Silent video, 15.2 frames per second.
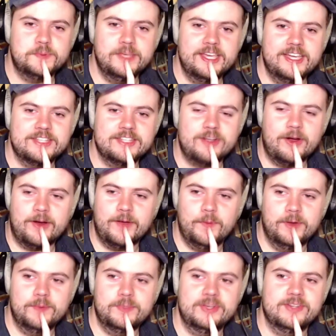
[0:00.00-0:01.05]
play guitar on
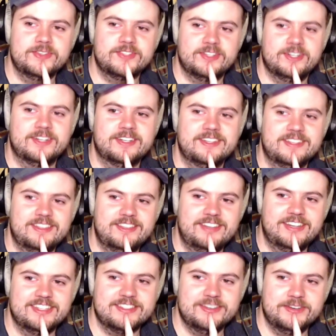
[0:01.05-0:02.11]
one Beatles song. You
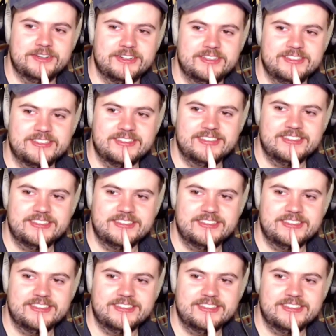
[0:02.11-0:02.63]
guys know what it is?